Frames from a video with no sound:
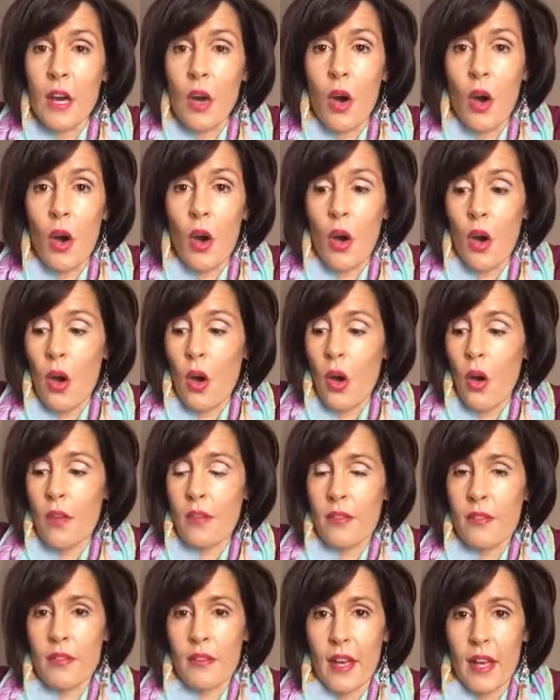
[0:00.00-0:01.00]
All
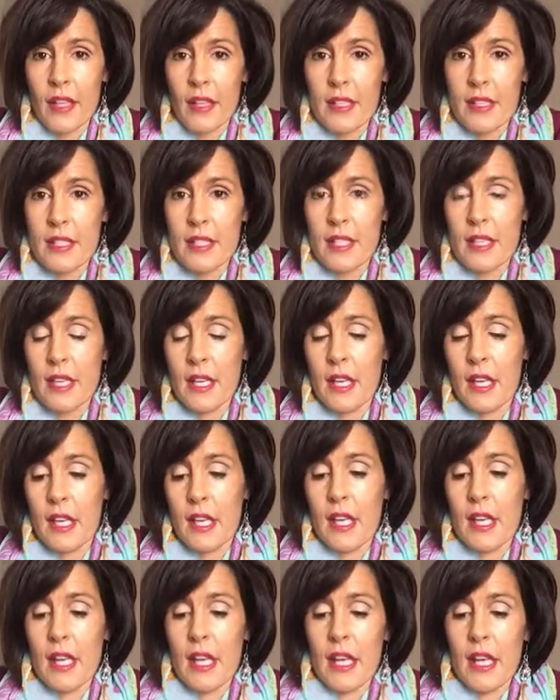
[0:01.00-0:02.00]
the facts,
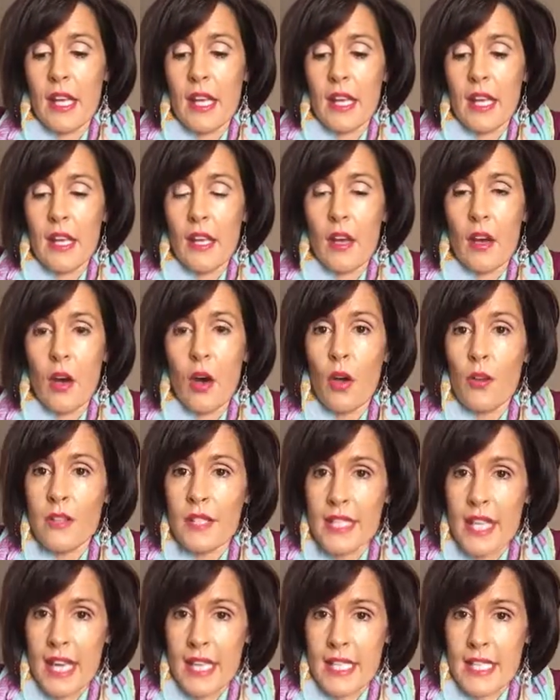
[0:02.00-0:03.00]
all the
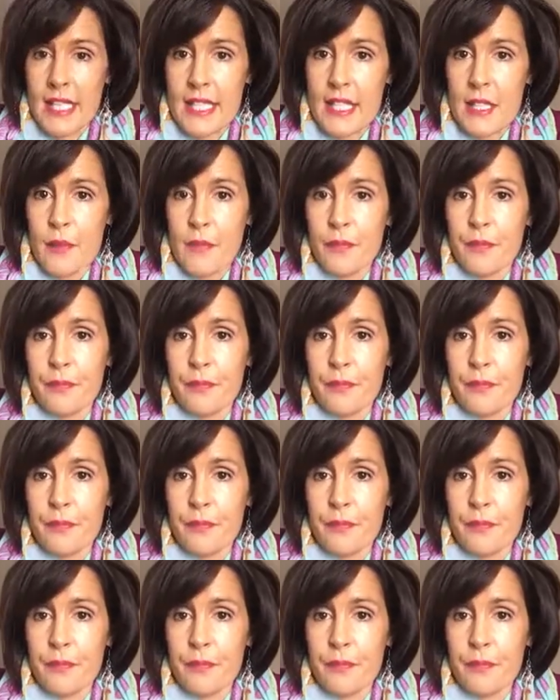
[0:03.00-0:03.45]
tests,